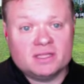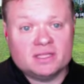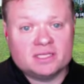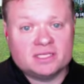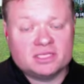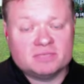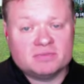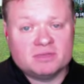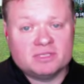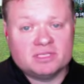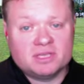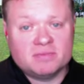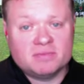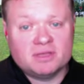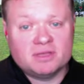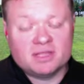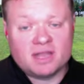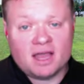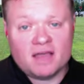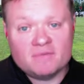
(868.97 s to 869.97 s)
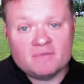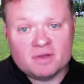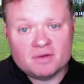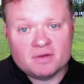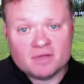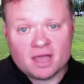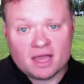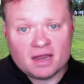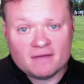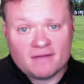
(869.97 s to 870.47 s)
This has been something that I've been
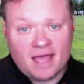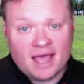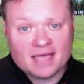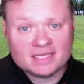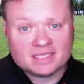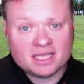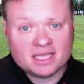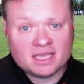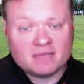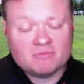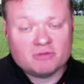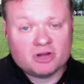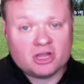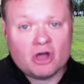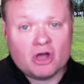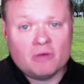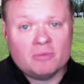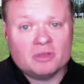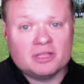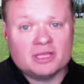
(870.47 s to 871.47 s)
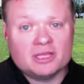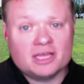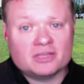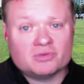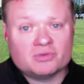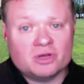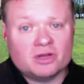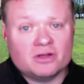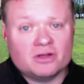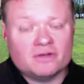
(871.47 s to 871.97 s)
kind of asking pretty openly on
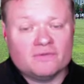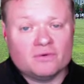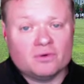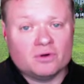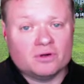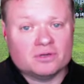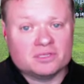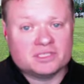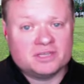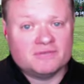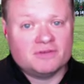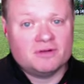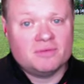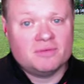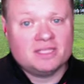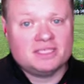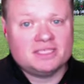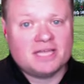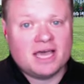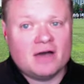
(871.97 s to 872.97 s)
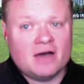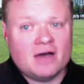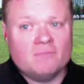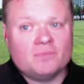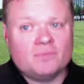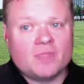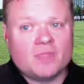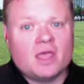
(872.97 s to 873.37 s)
Twitter for several months now.